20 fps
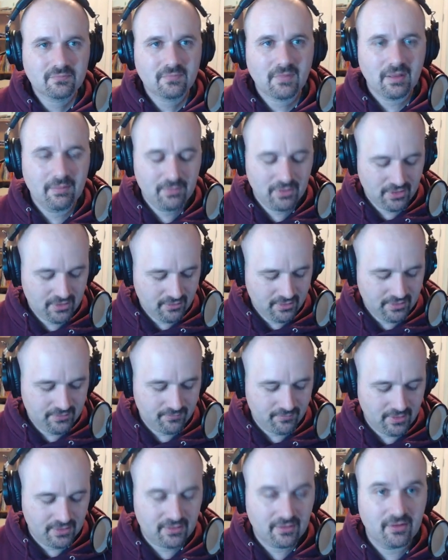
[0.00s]
I'm going to go ahead
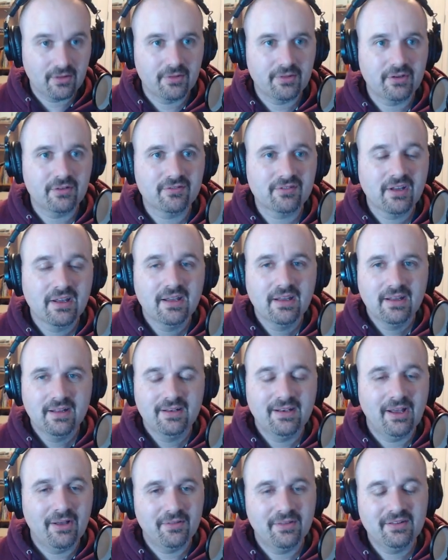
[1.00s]
and run all of those.
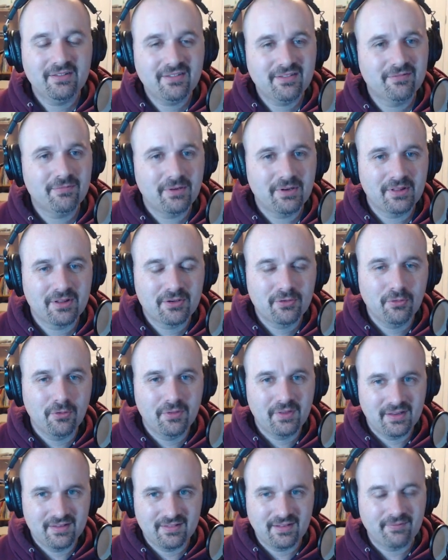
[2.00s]
Now, this is one of the cool
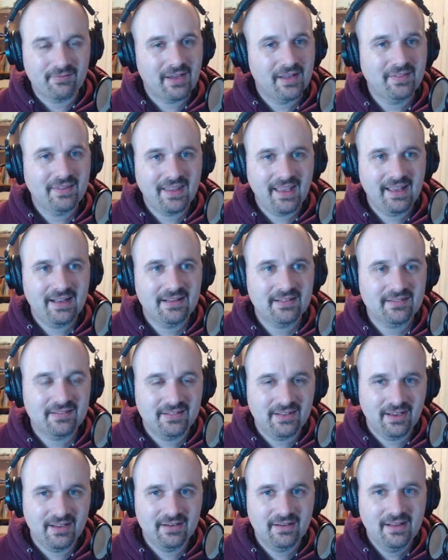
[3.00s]
things. I've got the edits
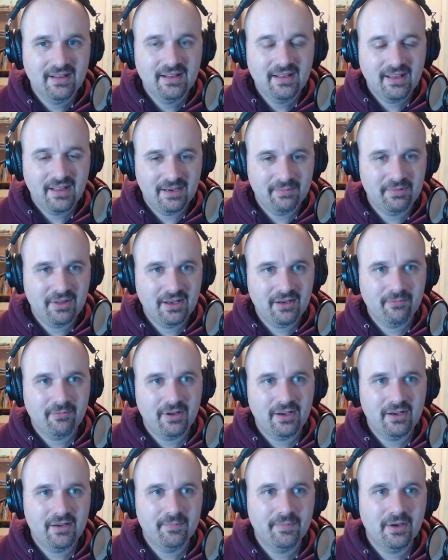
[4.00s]
done, and I'm getting
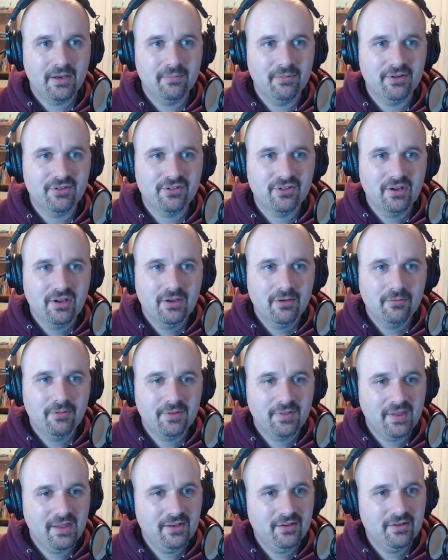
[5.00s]
ready to publish.
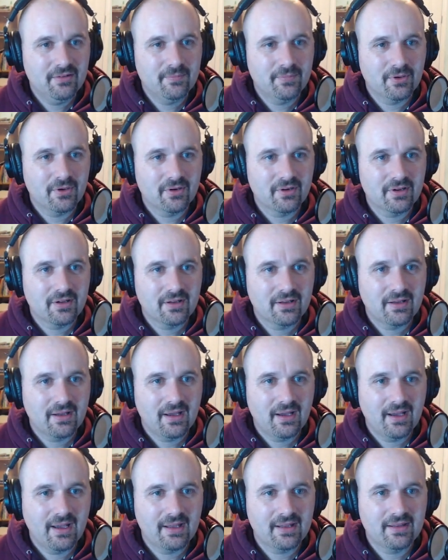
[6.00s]
With Hindenburg,
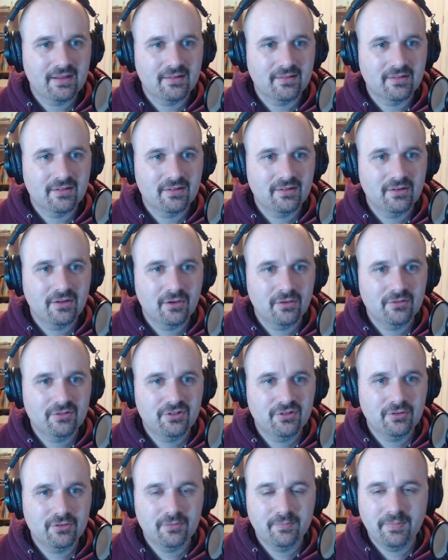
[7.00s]
I can go
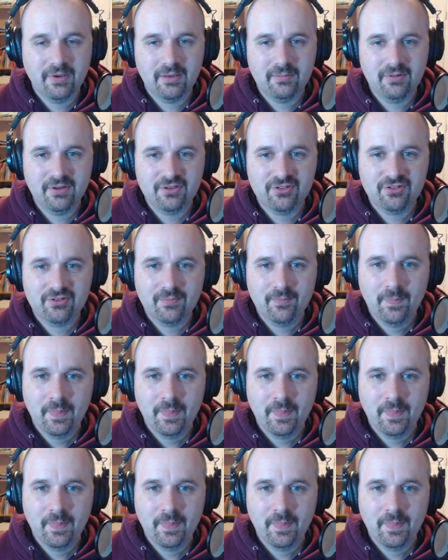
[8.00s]
to Publish